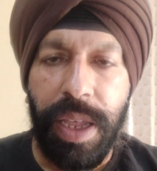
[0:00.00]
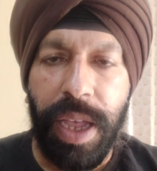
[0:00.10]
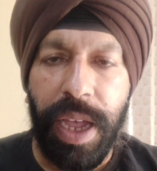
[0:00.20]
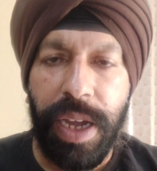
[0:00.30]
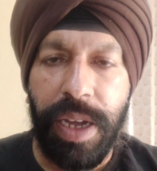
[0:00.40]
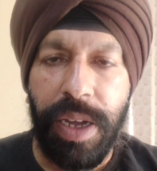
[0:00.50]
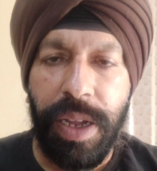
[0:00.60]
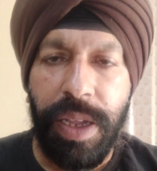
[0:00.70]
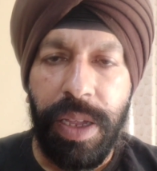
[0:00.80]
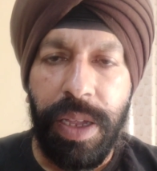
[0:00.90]
and
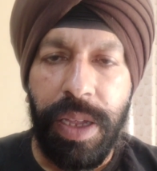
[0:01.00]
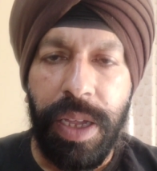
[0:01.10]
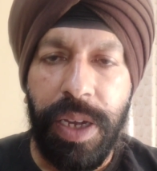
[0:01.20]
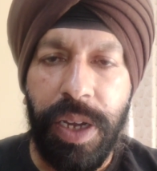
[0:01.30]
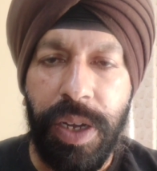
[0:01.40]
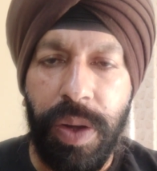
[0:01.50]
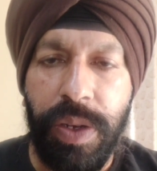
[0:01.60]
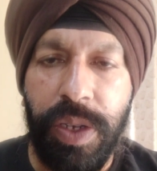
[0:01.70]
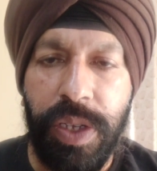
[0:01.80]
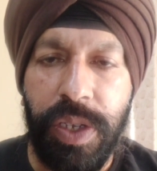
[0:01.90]
he did not
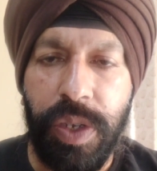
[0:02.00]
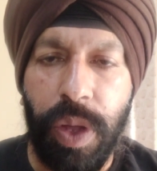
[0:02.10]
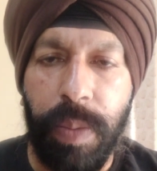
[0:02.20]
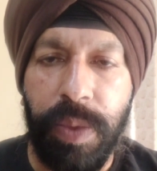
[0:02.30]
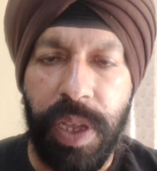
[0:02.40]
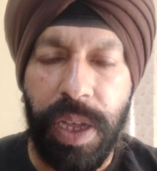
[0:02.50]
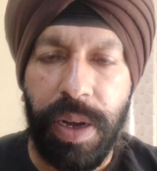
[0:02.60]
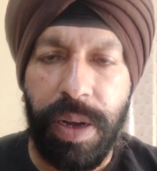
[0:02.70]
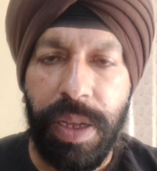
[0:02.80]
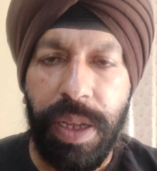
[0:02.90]
just stop there.